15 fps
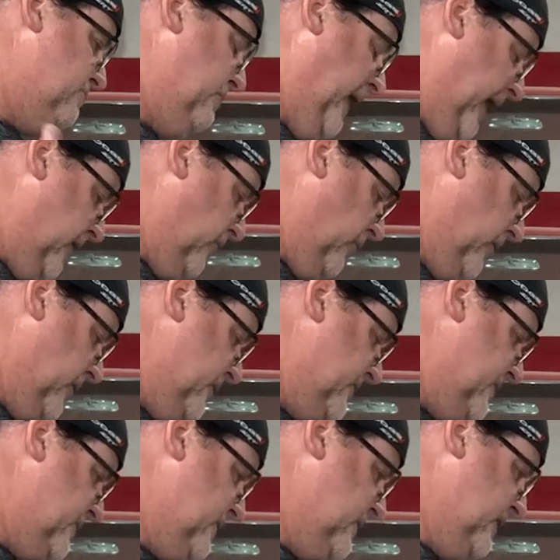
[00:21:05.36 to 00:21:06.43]

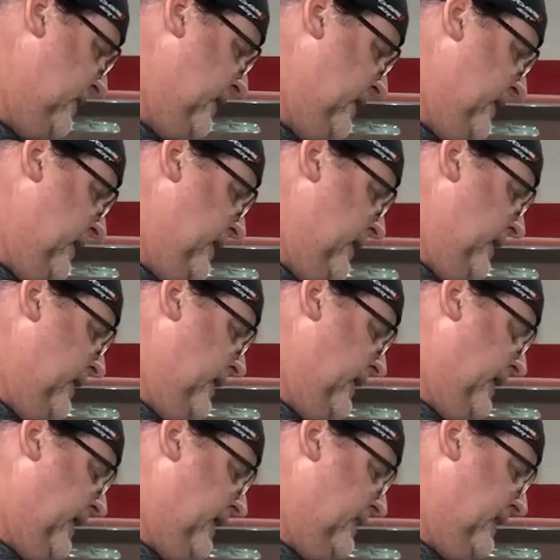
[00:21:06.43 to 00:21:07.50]
backwards
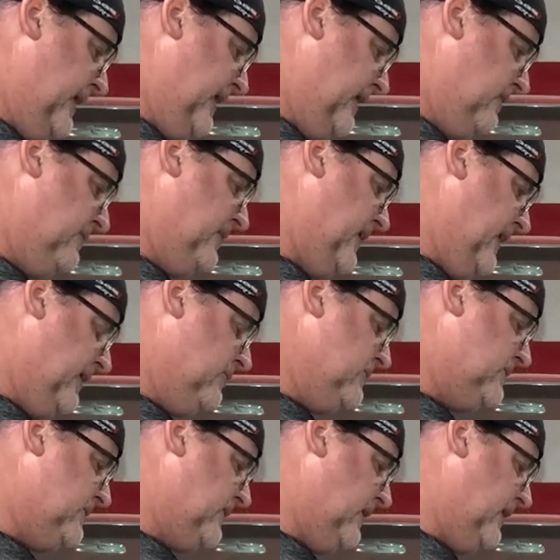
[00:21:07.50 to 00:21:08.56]
and had the head on the
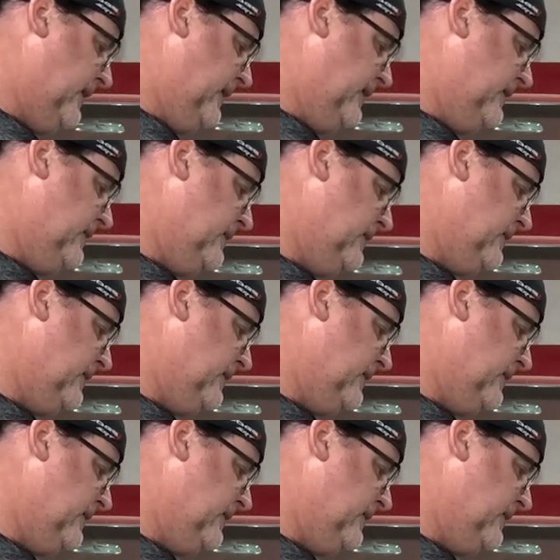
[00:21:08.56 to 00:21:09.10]
outside,